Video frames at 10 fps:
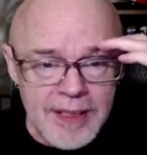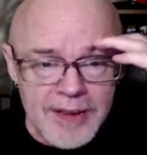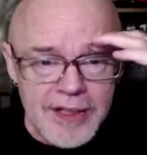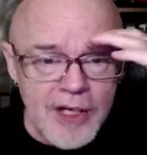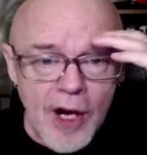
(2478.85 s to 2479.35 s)

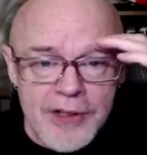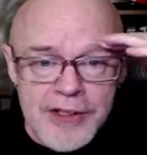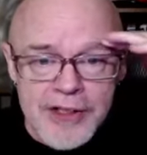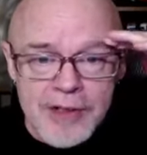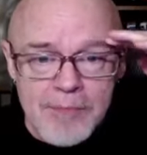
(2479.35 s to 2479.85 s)
the
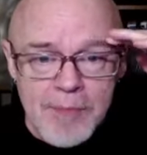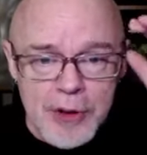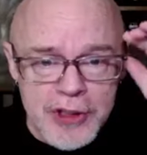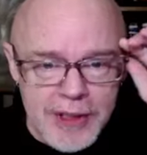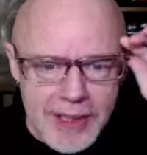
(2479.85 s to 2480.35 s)
constant
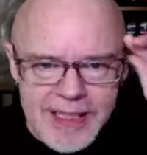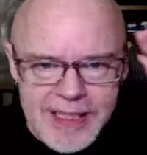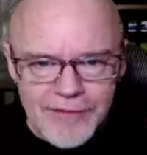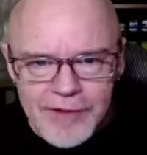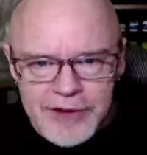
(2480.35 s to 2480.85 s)
motion in
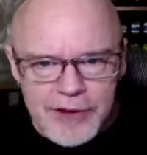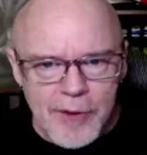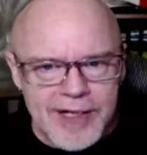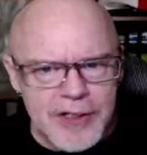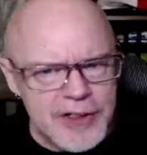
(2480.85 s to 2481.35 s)
different
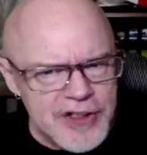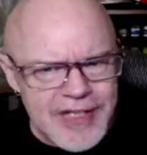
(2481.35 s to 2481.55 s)
directions,